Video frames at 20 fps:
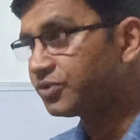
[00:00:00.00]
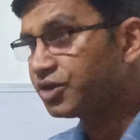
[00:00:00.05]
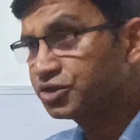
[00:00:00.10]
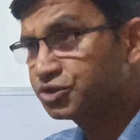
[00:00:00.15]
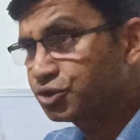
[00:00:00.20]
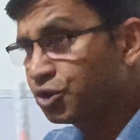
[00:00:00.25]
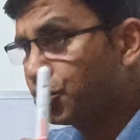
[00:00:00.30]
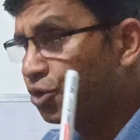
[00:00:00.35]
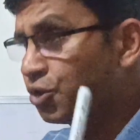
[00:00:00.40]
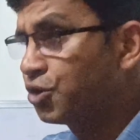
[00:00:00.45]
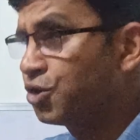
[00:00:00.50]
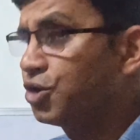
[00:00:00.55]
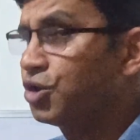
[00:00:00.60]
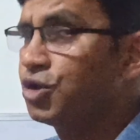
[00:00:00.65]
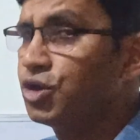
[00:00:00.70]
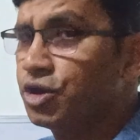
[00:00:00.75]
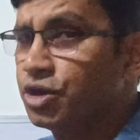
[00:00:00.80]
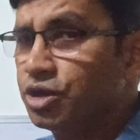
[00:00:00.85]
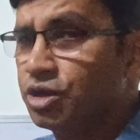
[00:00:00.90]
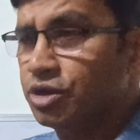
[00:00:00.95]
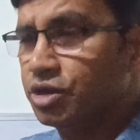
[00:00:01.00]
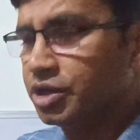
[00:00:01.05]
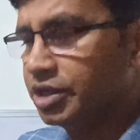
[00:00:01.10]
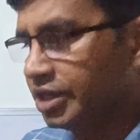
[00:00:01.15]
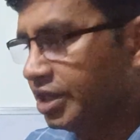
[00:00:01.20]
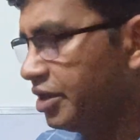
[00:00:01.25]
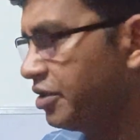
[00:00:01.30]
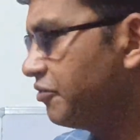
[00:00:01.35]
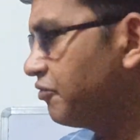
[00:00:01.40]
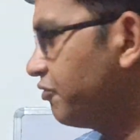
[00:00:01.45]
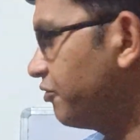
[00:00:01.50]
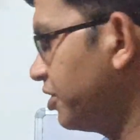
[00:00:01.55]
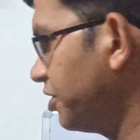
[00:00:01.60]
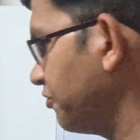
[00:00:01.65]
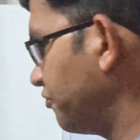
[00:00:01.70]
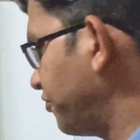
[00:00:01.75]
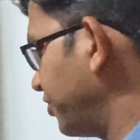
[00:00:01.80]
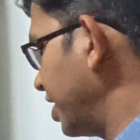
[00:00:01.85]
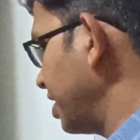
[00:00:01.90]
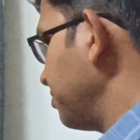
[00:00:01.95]
So if we
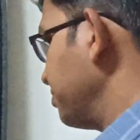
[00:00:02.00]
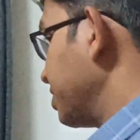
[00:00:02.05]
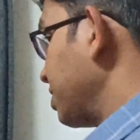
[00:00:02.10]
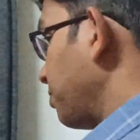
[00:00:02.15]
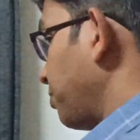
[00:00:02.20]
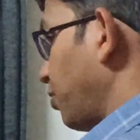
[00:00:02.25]
frame the